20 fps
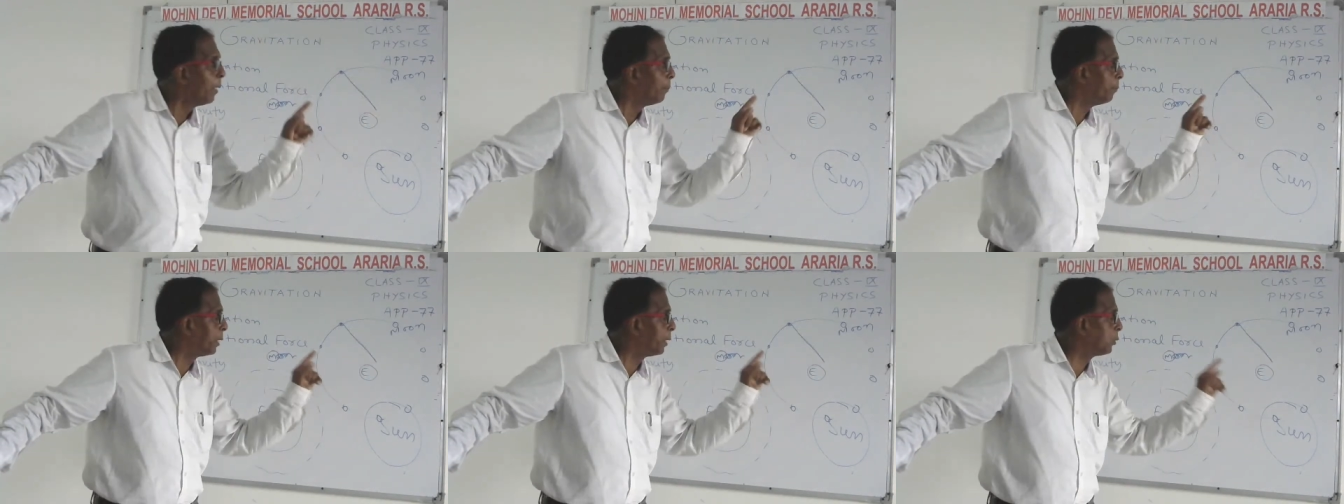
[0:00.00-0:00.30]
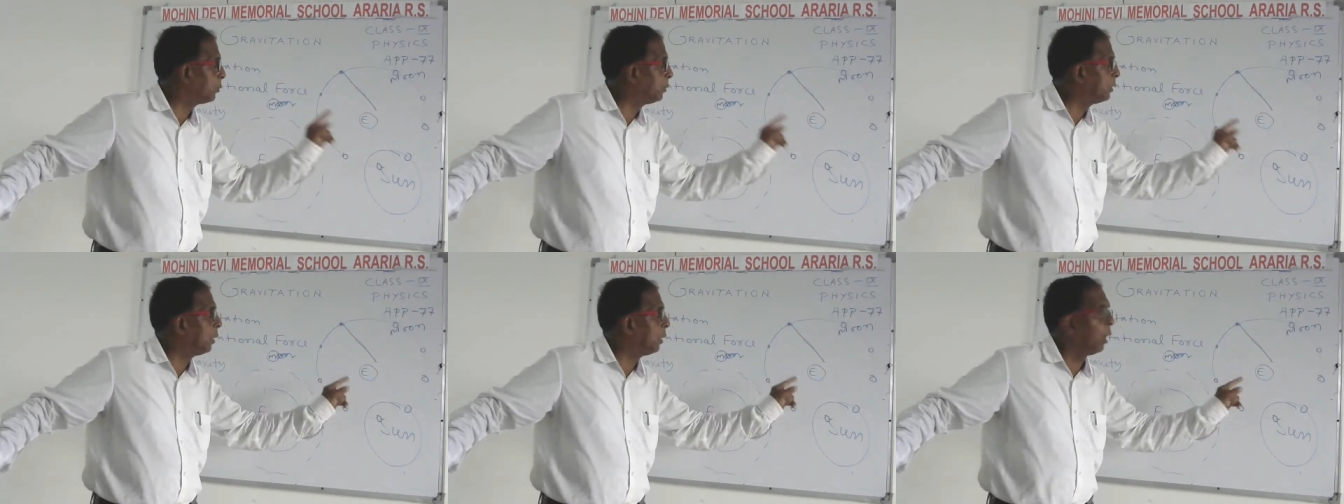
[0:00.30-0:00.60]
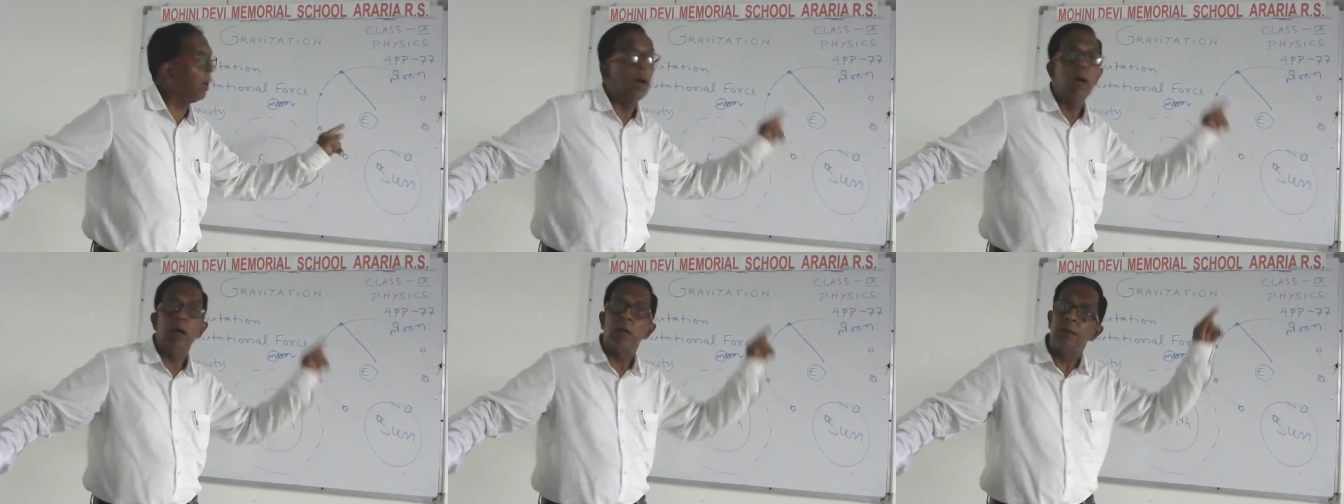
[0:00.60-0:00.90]
between
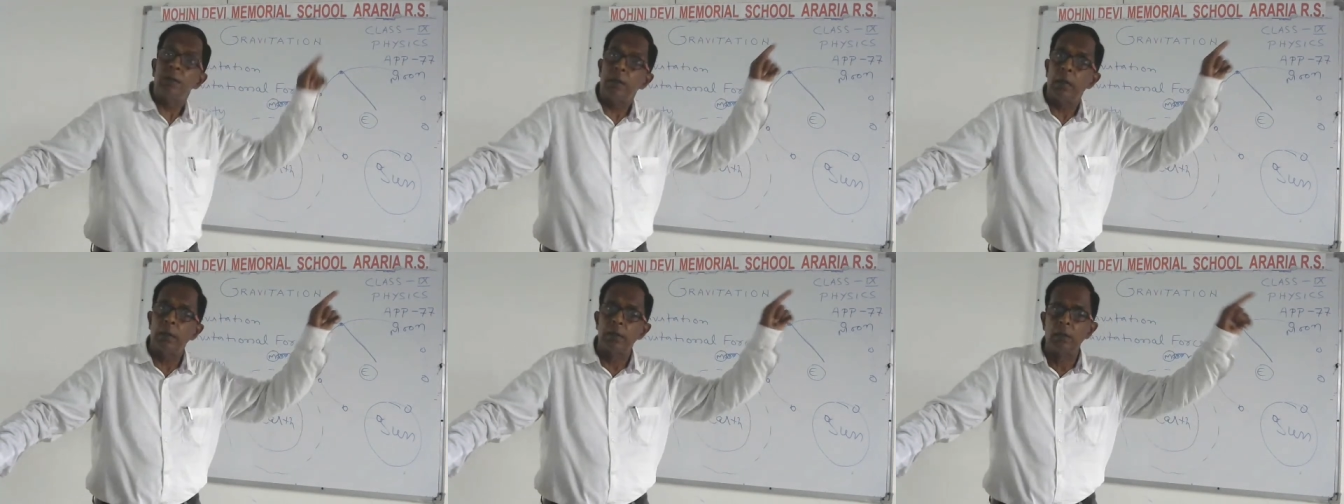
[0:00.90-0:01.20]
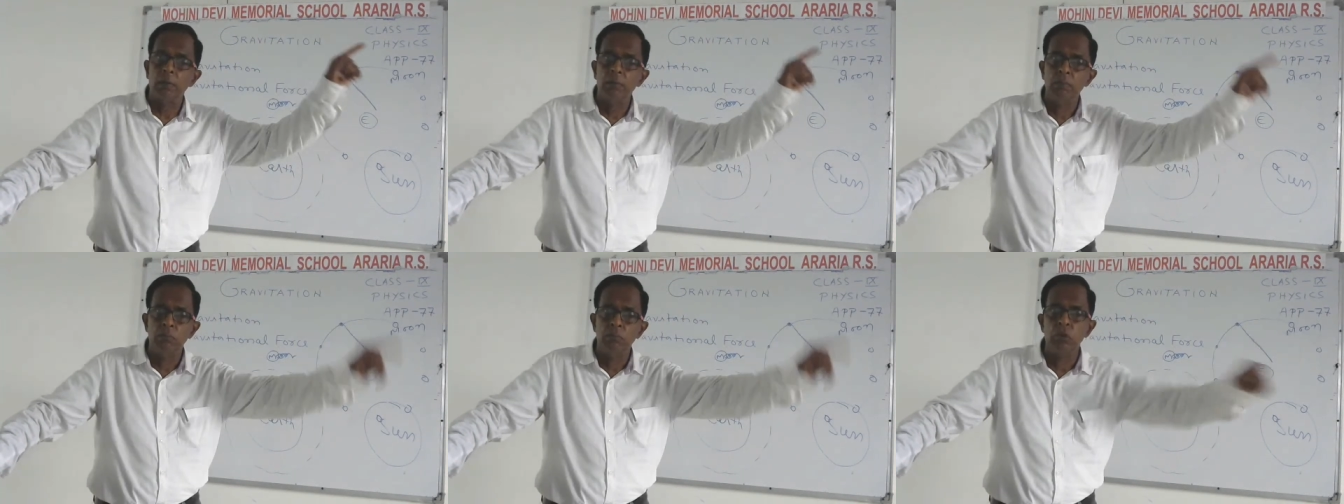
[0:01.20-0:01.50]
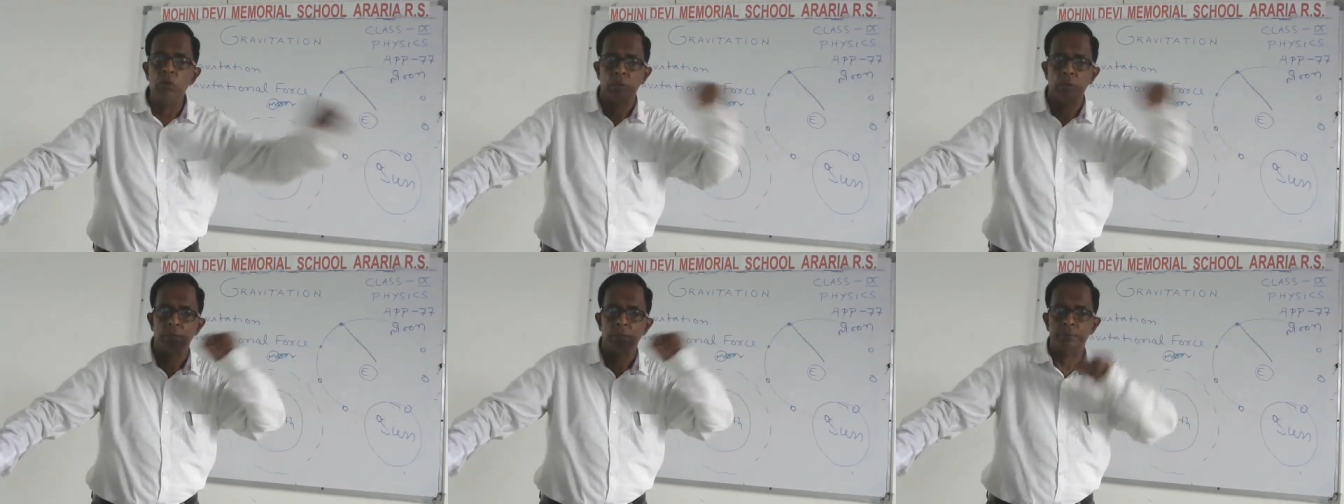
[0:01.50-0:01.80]
the earth and the
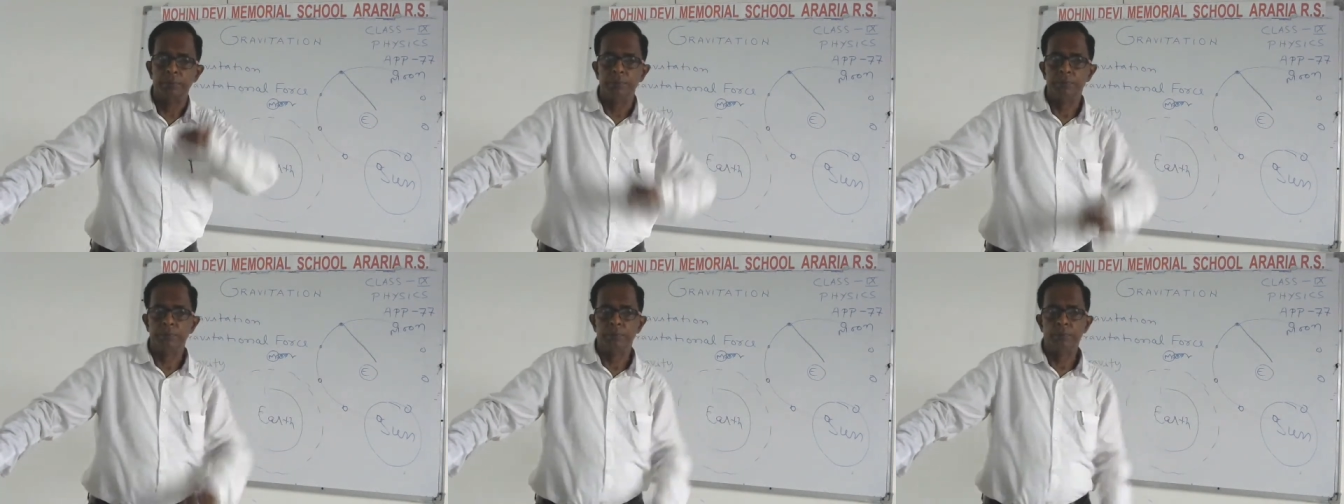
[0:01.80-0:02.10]
moon.